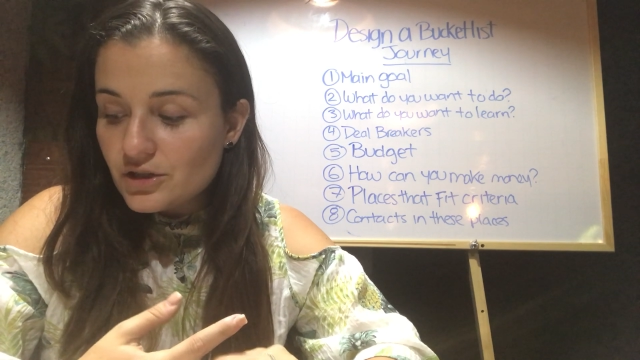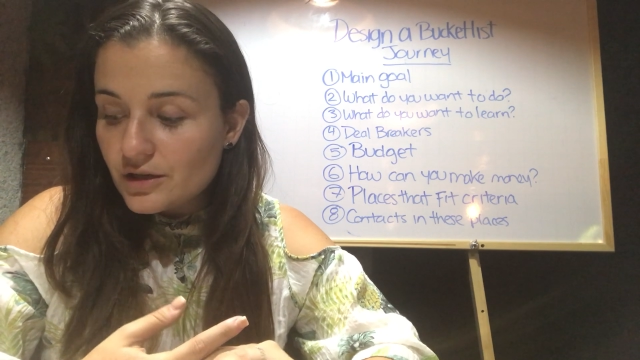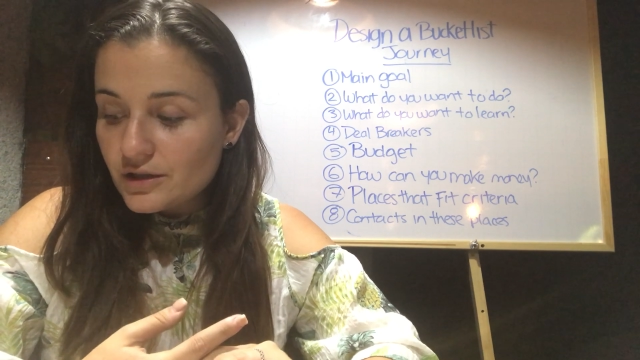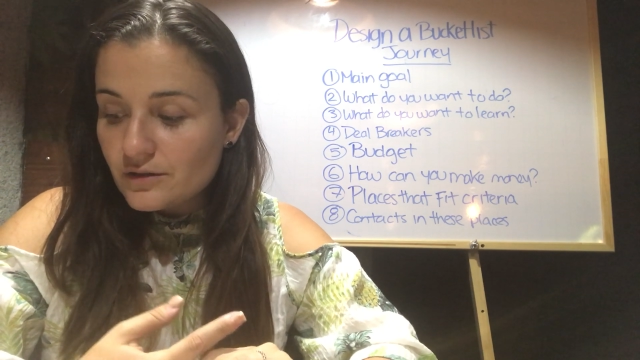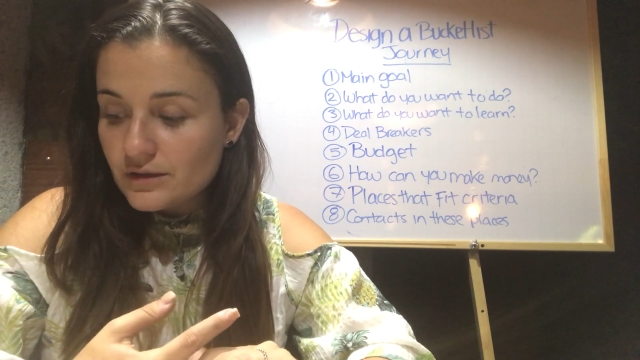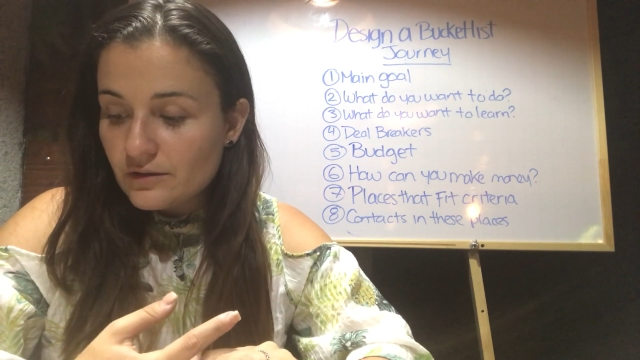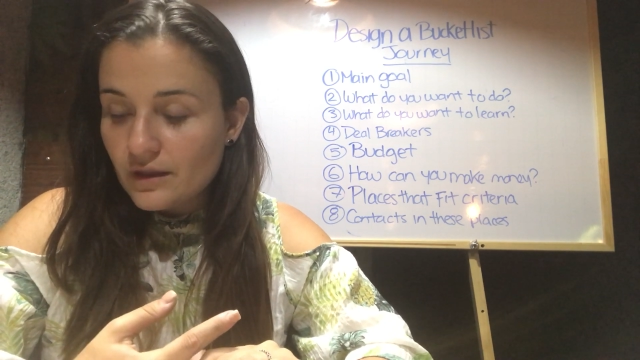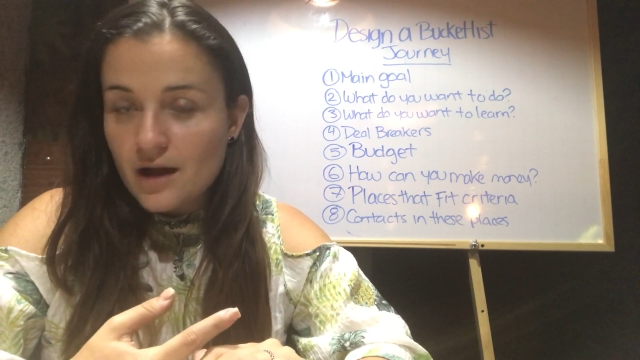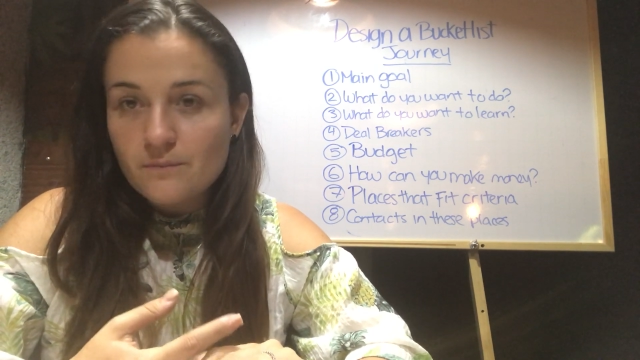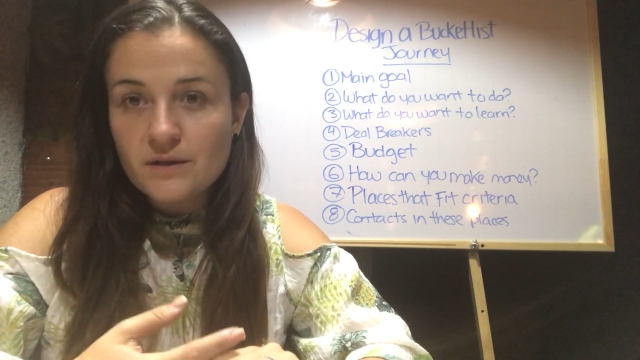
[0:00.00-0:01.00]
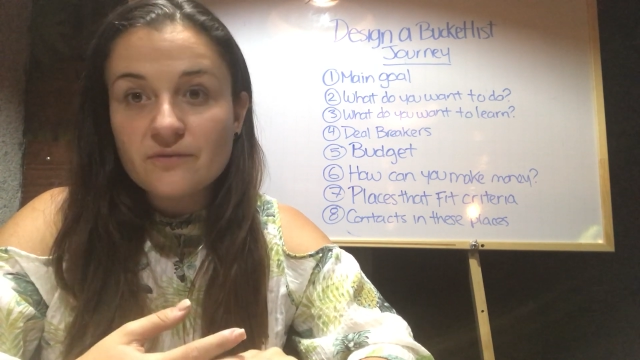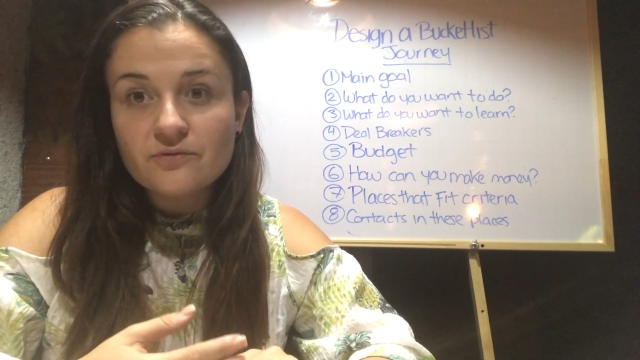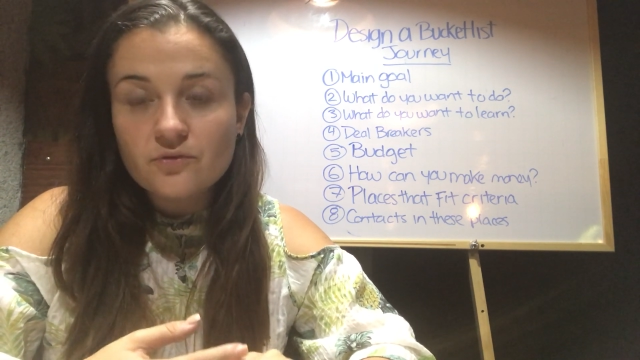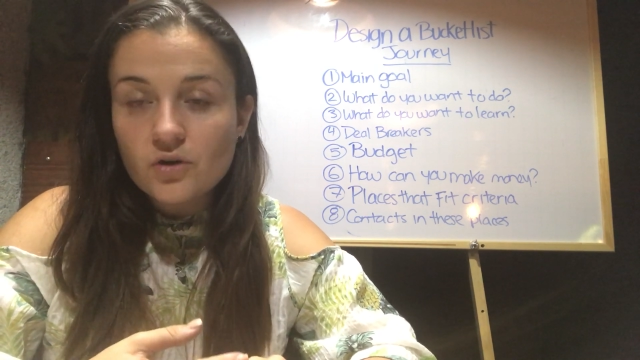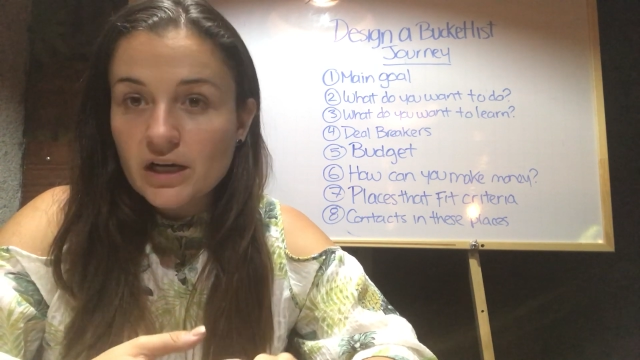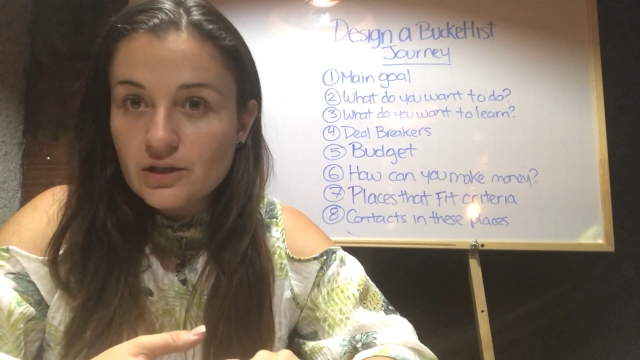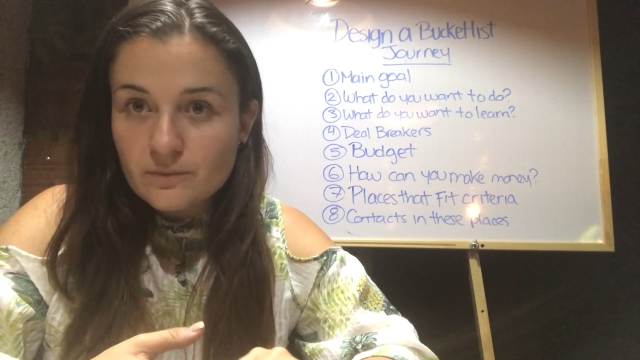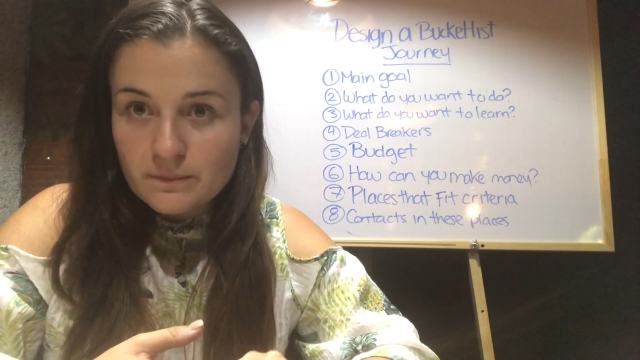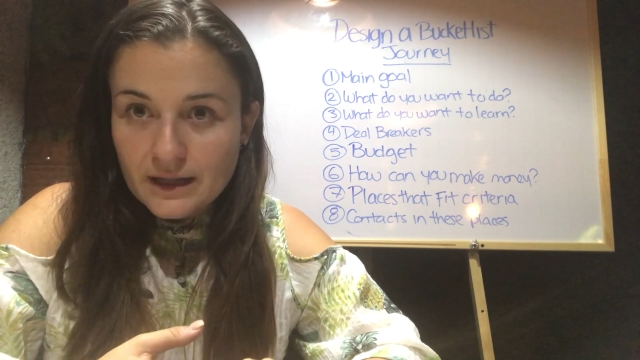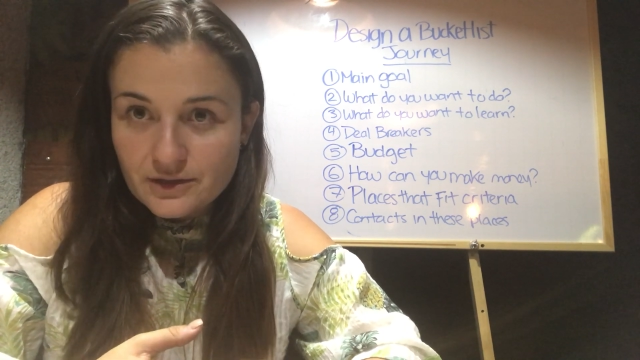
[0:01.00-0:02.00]
sure you do that before
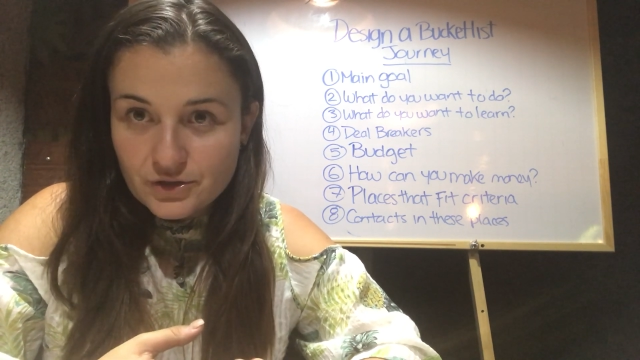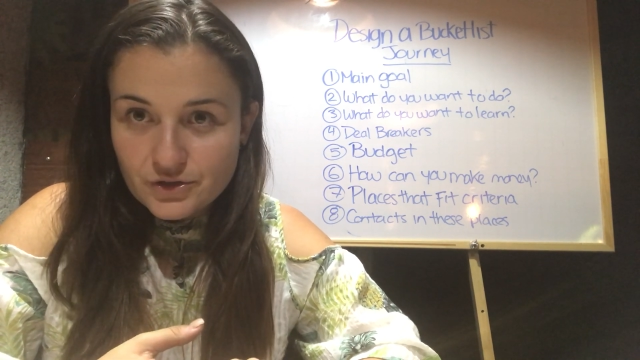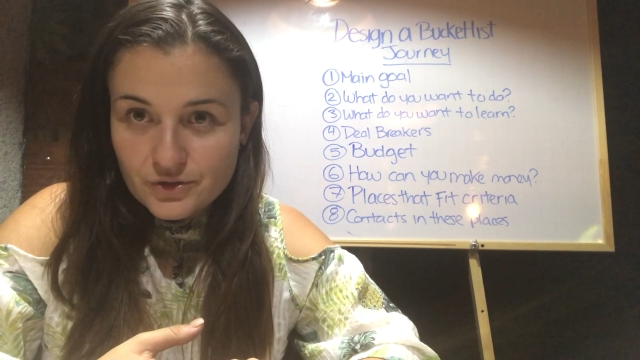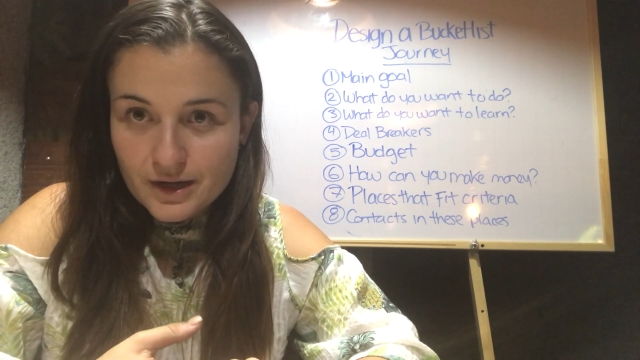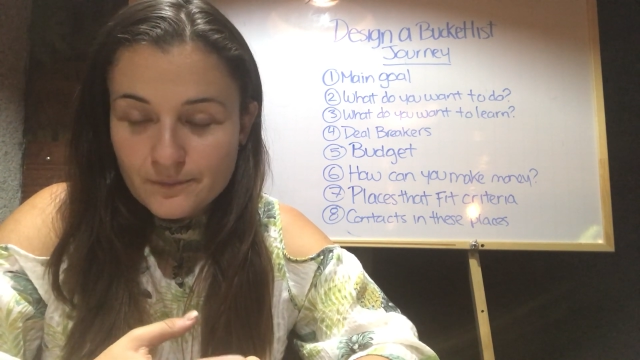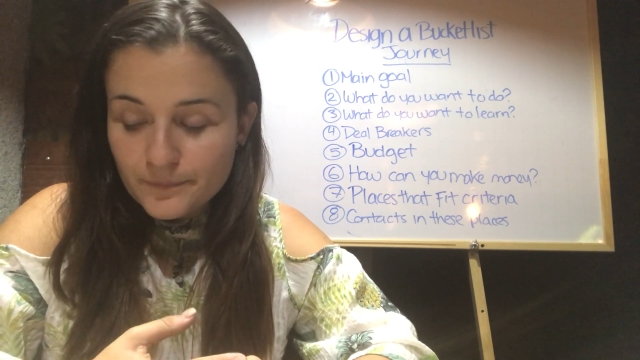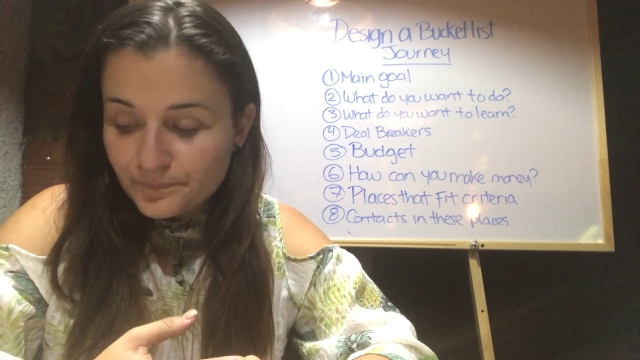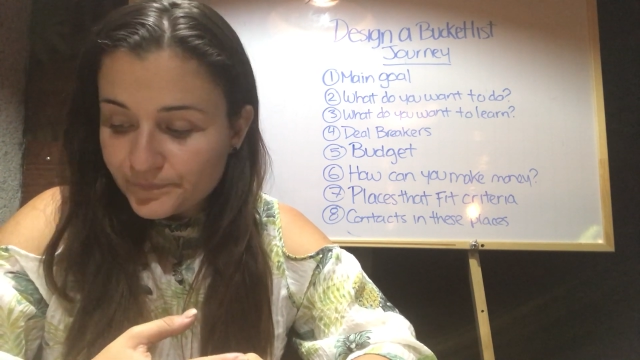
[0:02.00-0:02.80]
you plan your trip.